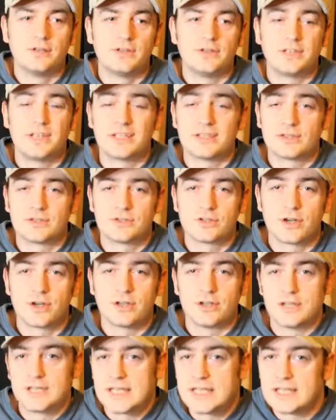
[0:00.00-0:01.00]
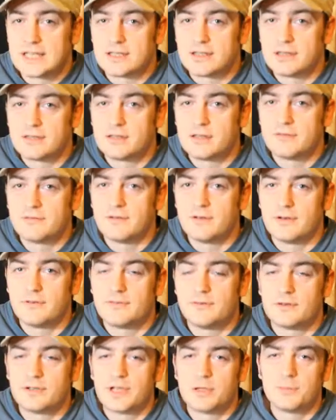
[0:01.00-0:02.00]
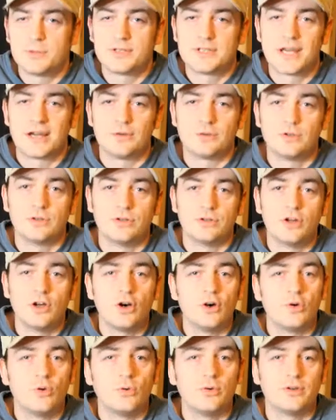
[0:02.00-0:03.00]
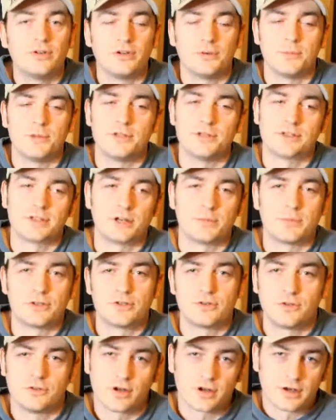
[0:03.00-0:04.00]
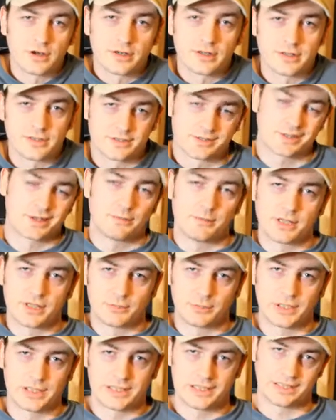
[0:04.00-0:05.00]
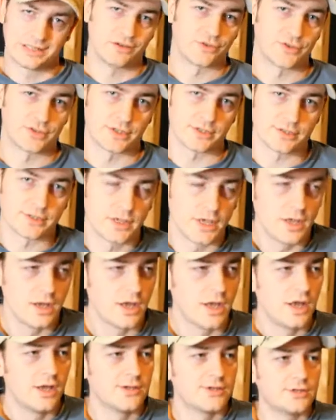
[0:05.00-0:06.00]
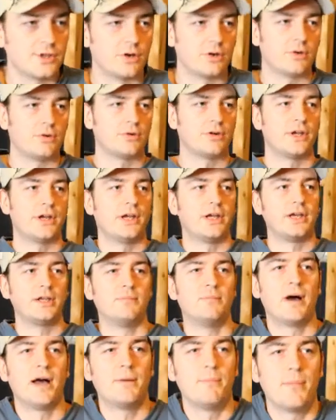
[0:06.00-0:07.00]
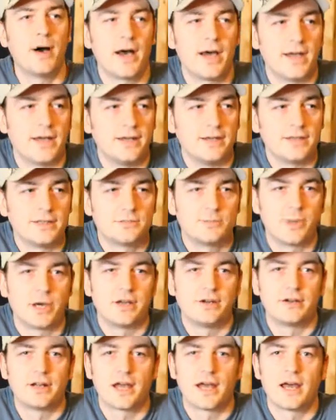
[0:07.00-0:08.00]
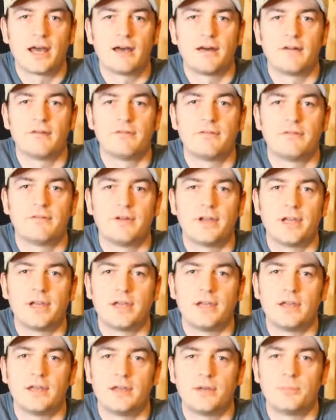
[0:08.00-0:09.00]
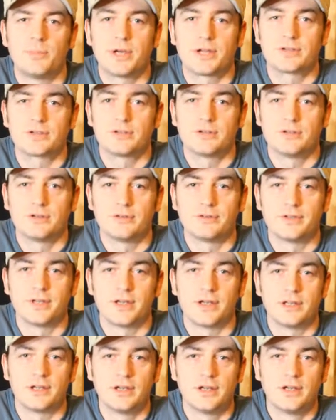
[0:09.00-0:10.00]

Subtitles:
get the shot you need. If you keep it down too low, your image is going to be too dark and it's going to be completely useless. So in my mind, it's better to have a picture that